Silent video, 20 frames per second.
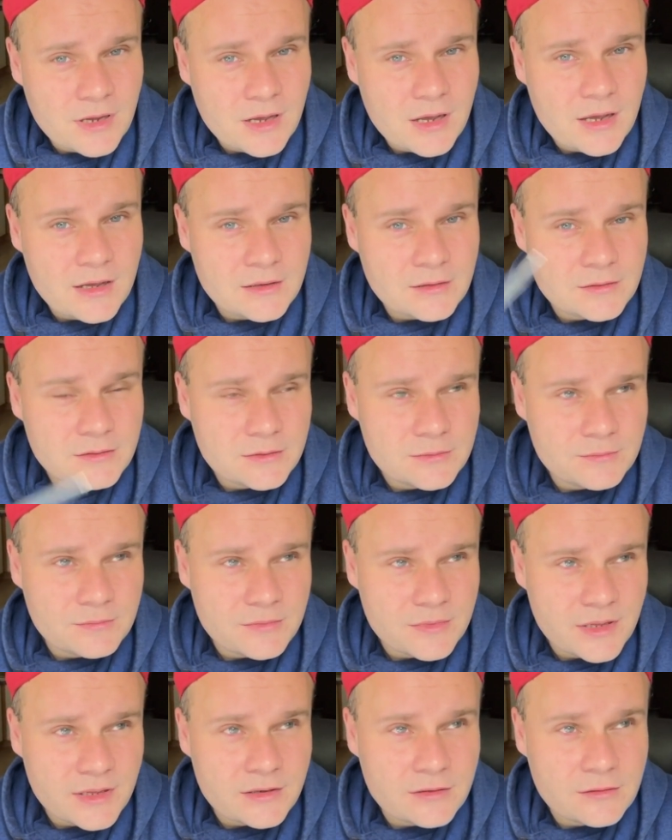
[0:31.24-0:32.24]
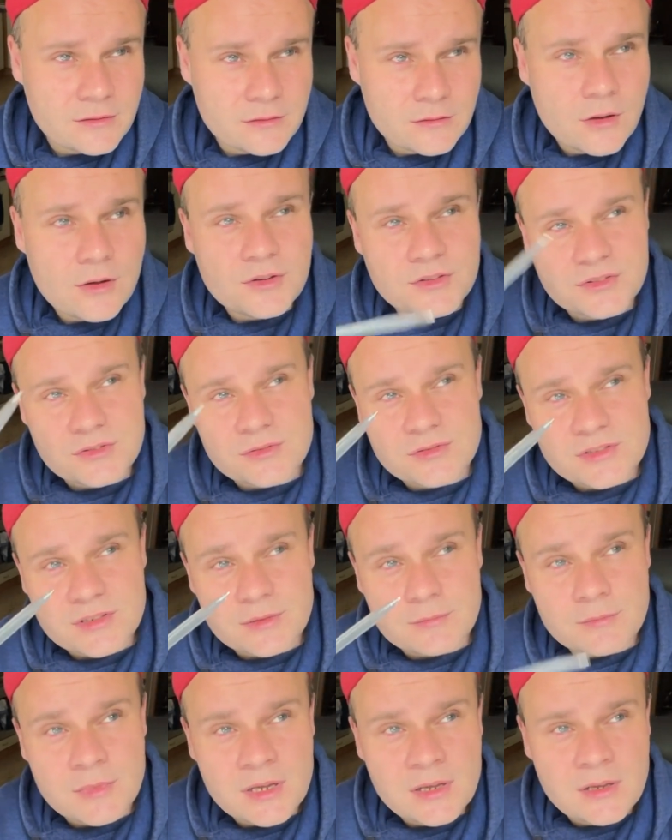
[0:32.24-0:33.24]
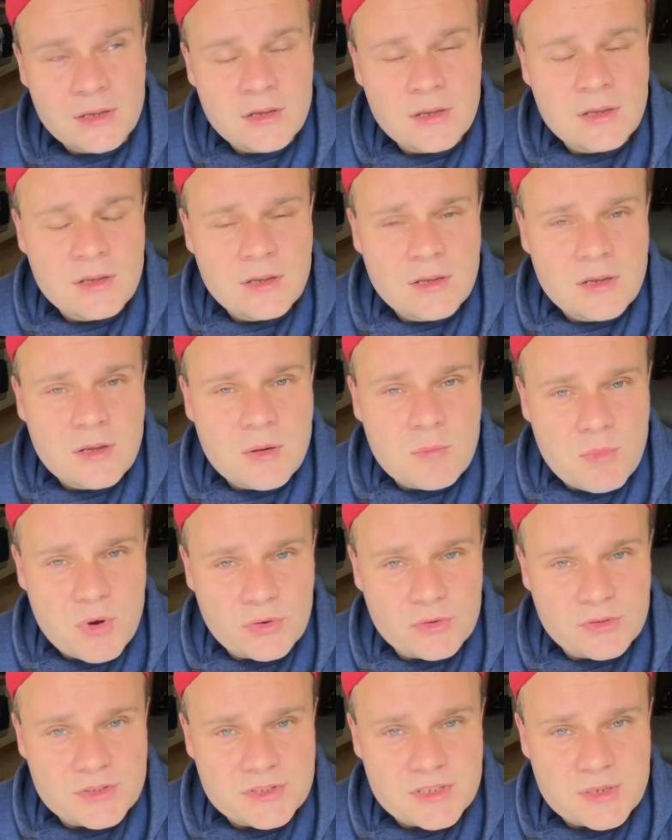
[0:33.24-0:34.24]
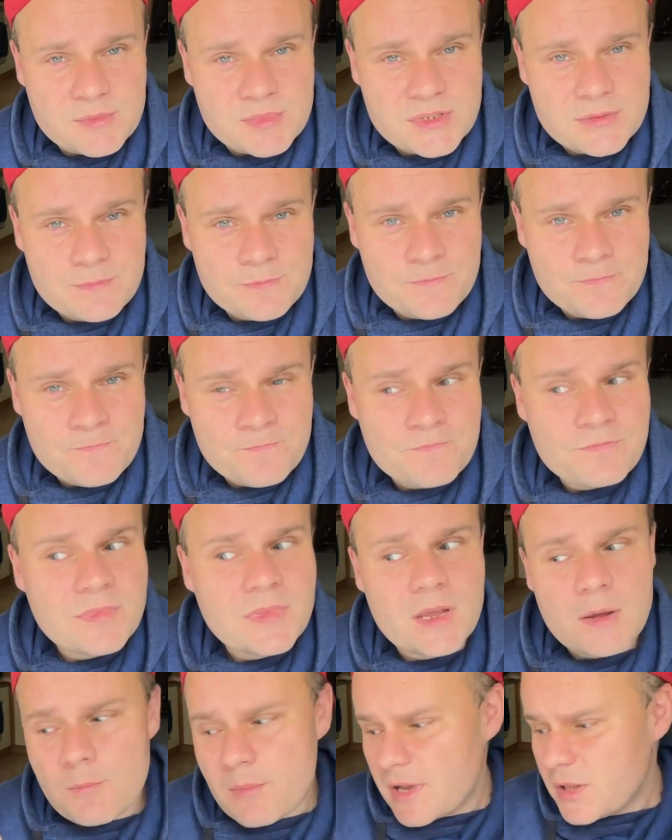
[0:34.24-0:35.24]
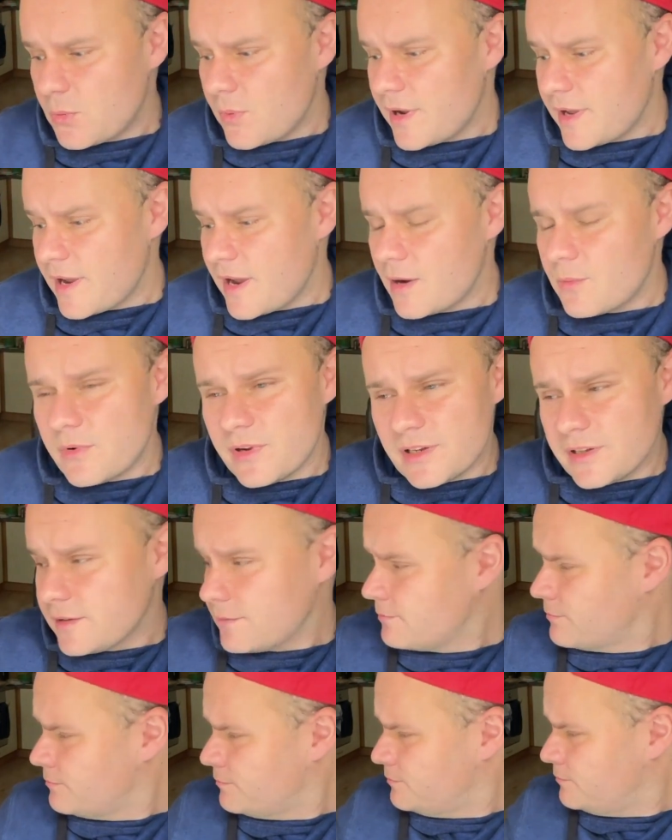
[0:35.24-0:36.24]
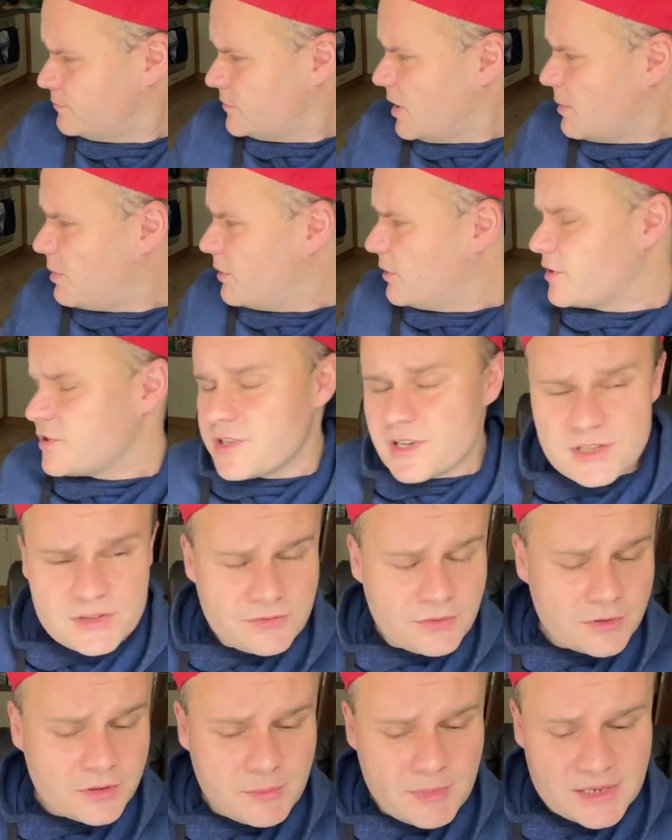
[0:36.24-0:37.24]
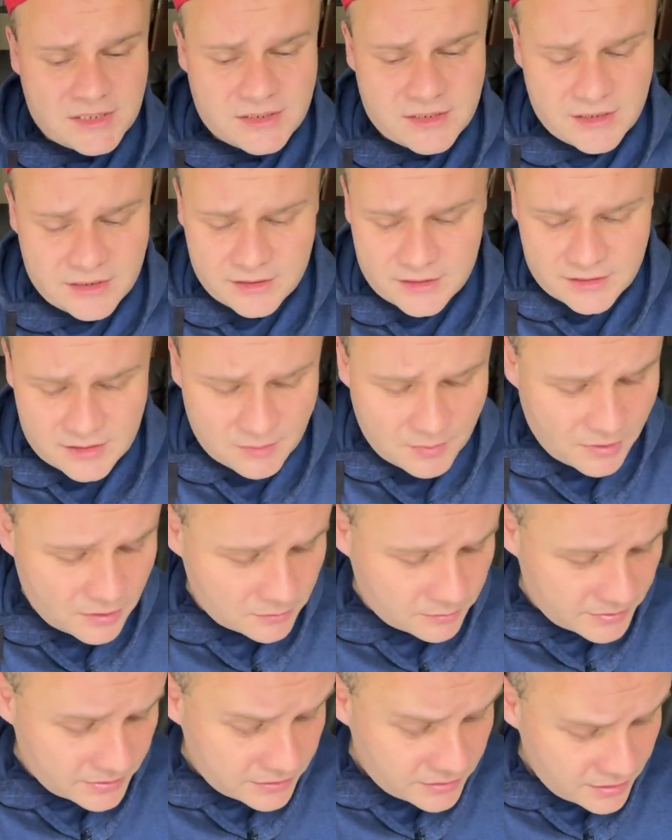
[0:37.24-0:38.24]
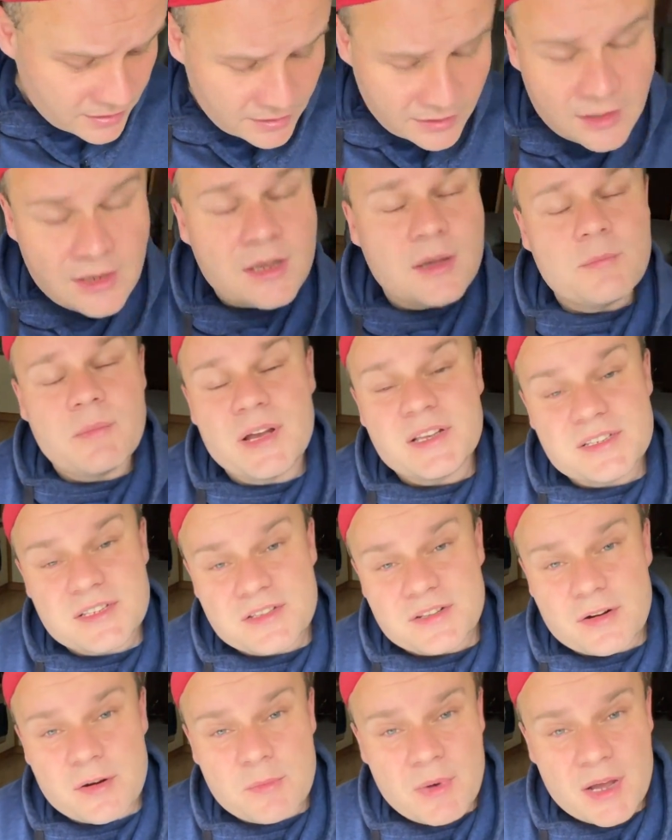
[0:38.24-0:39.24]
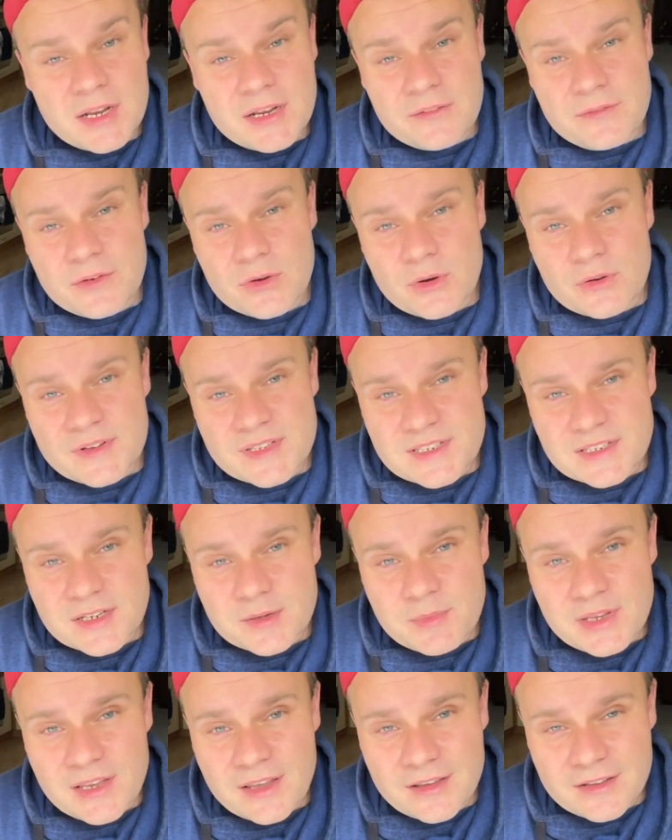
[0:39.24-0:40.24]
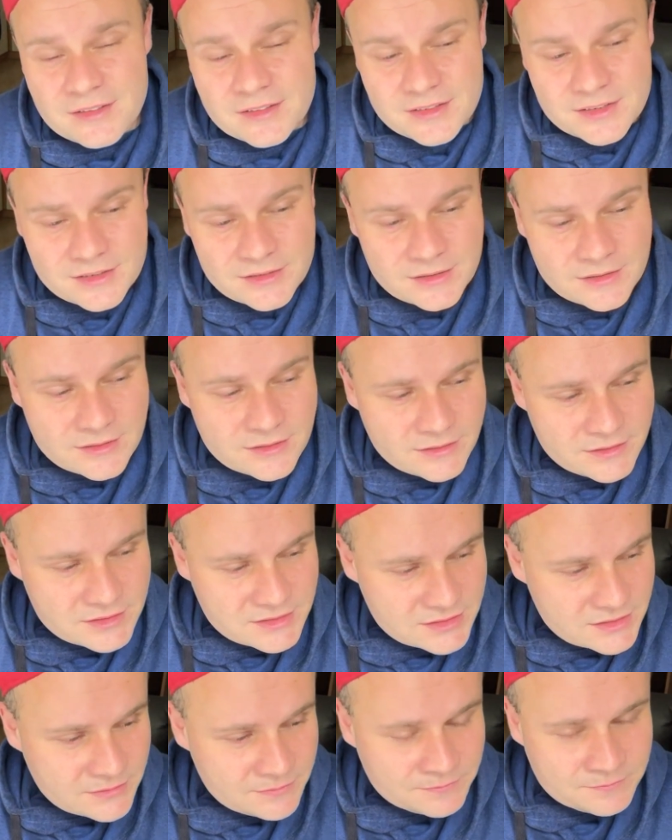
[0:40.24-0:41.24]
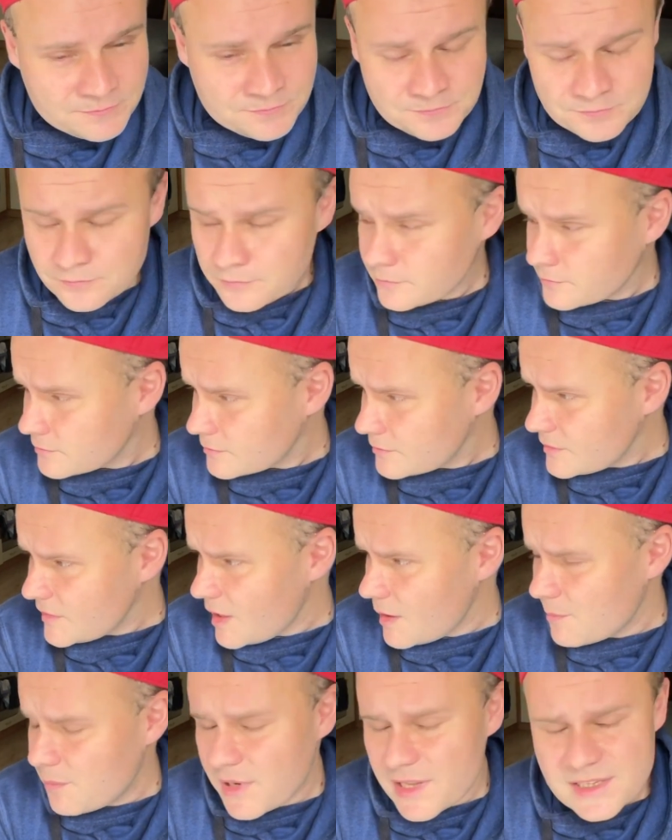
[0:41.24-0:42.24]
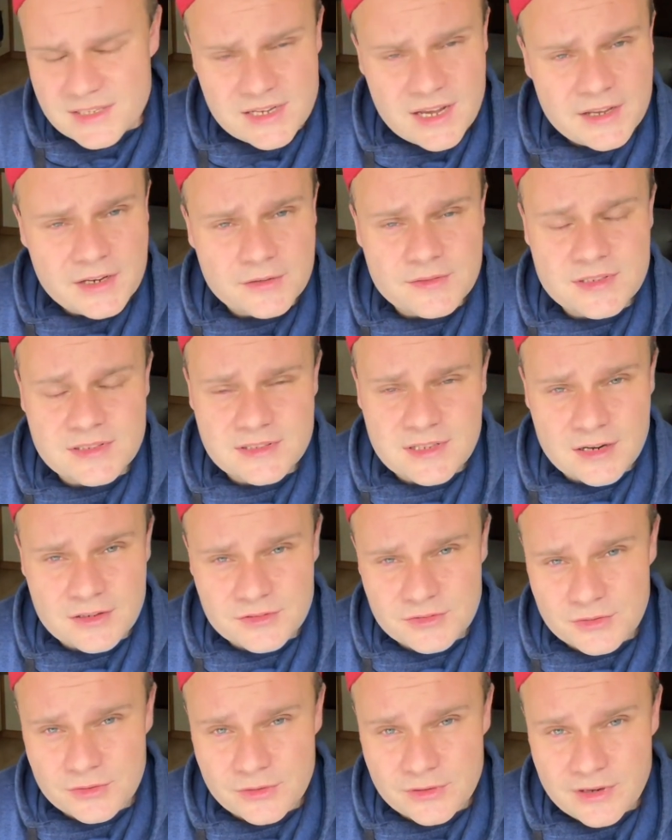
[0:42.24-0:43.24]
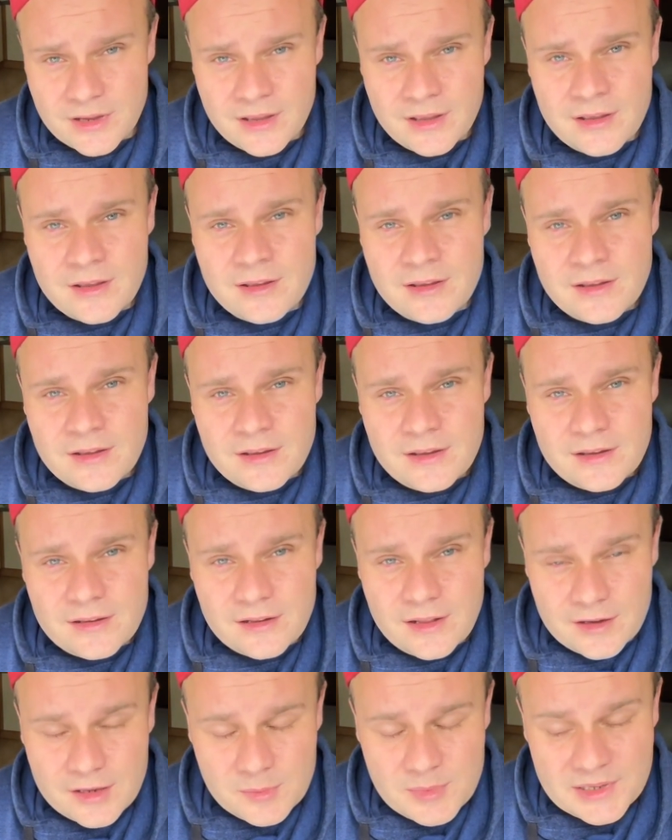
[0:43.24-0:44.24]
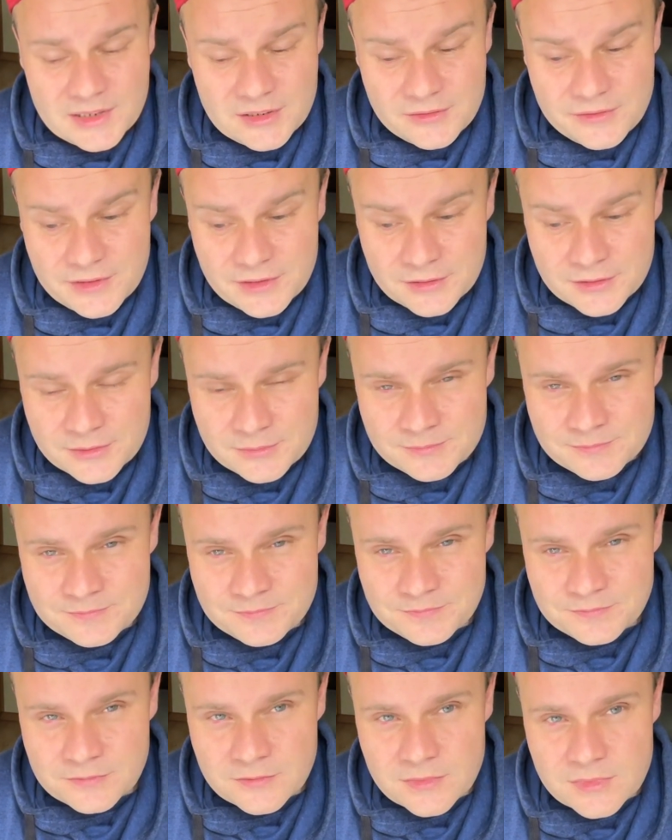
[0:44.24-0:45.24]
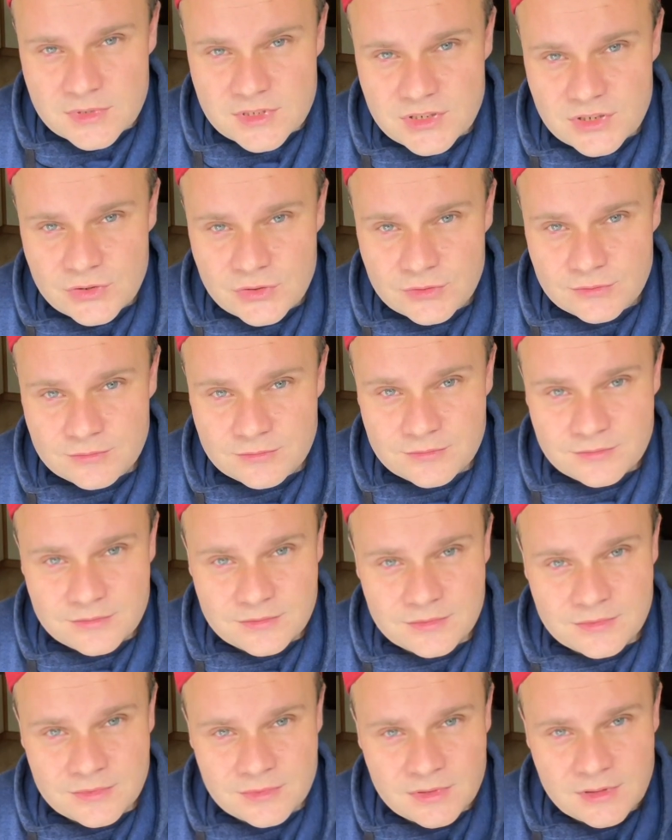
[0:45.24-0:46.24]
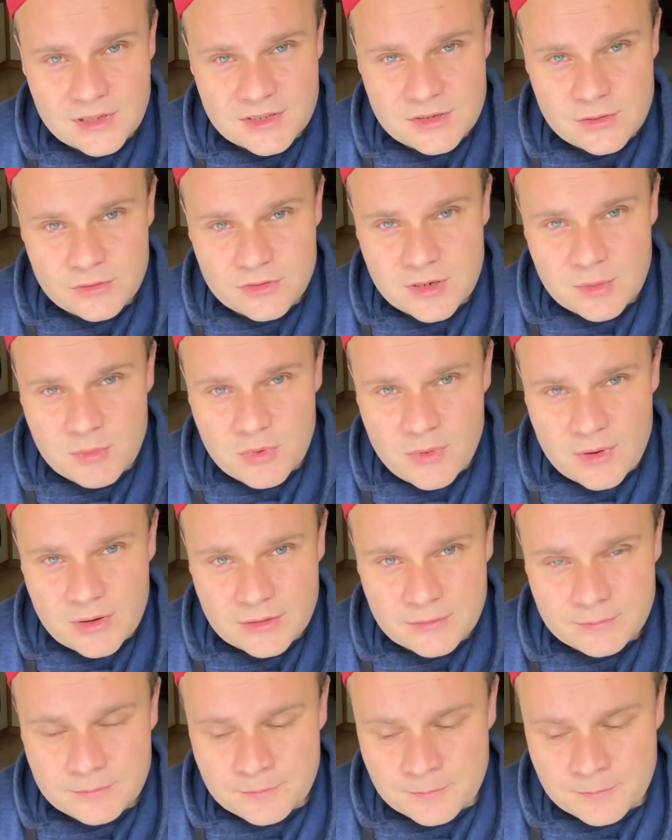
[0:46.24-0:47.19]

And then also some bonus tips. By the way, I really apologize for the mess in this apartment. My sister and my nephew are visiting me and this place kind of starts to look like a battlefield. So let's go to number 1.